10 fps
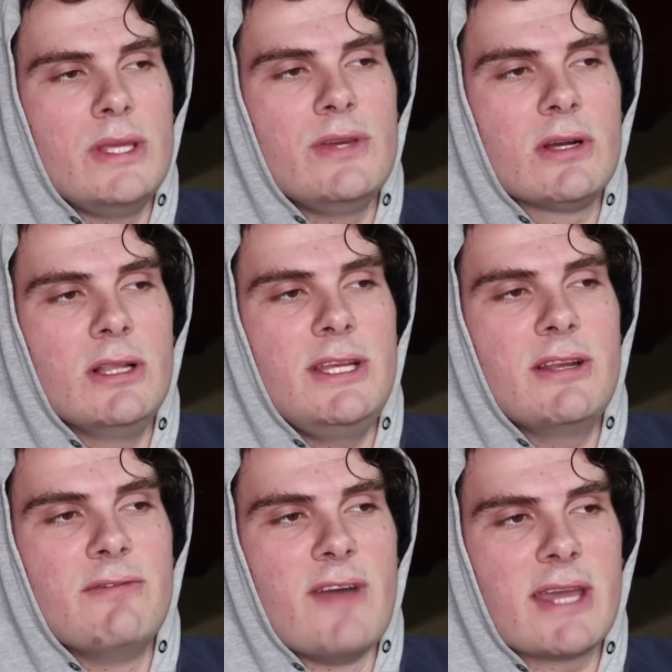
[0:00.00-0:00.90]
When you clean
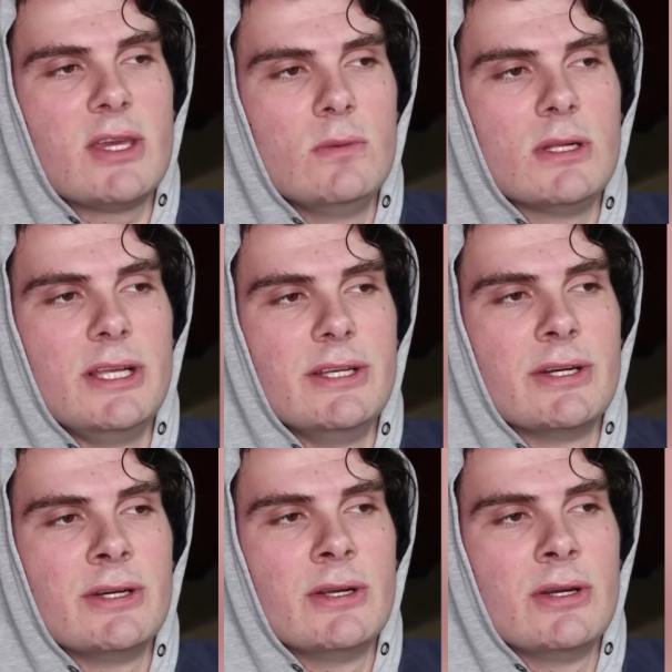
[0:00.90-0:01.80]
a vacuum
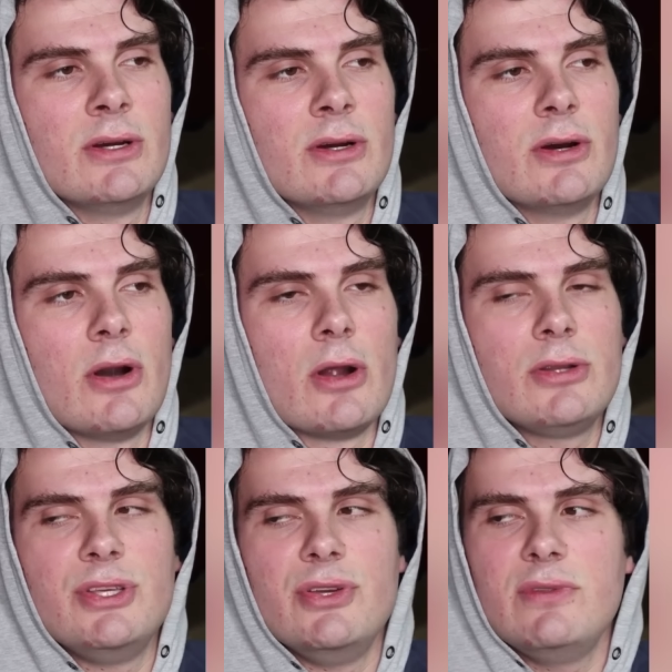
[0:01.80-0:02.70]
cleaner,
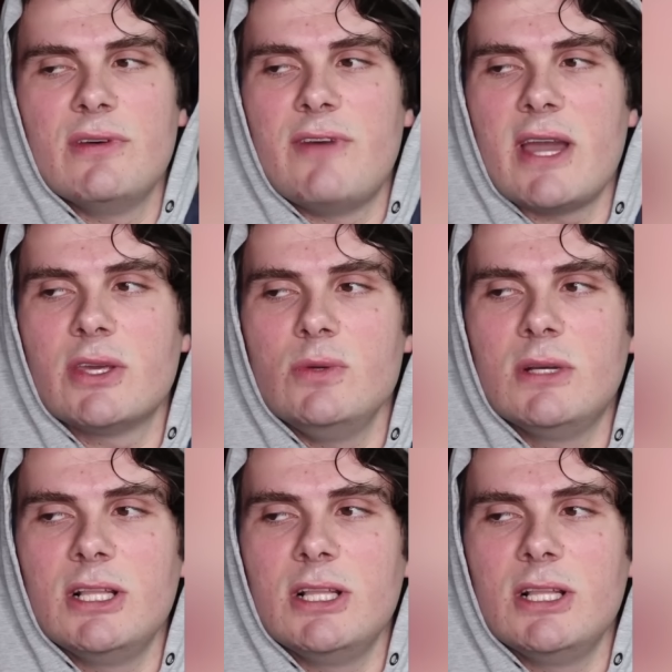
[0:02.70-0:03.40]
aren't you the vacuum